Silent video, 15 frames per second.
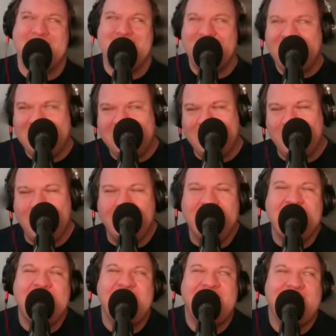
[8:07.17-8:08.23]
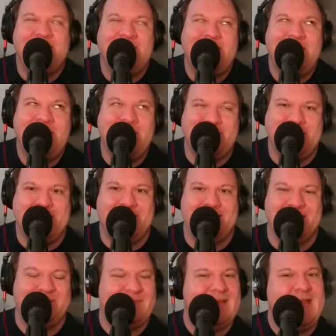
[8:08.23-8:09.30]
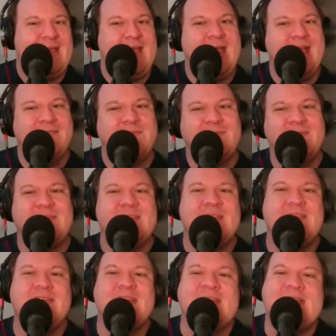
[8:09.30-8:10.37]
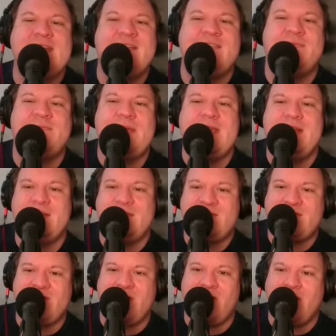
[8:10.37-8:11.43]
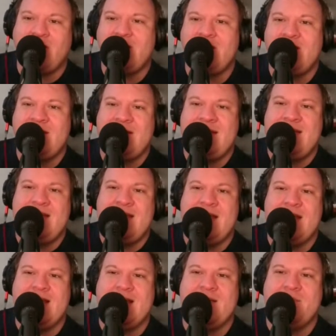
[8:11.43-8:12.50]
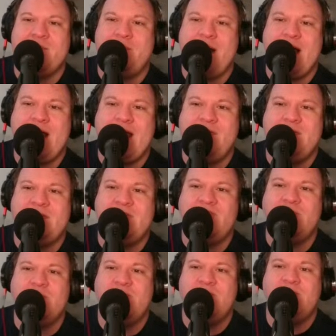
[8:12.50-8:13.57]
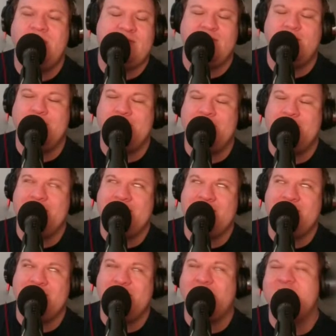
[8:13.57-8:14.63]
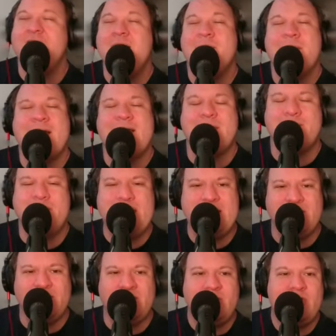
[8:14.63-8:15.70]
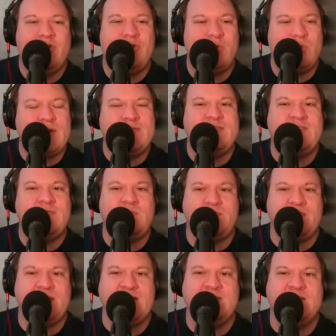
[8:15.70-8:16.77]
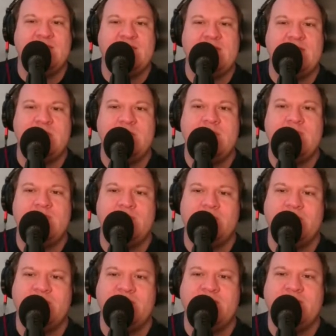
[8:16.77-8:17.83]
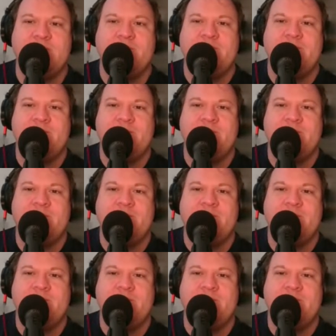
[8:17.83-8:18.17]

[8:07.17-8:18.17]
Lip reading: if she weren't such a shrew about it. As we see that he is being stalked by the Human Torch, by the Beetle who wants his revenge on the Human Torch.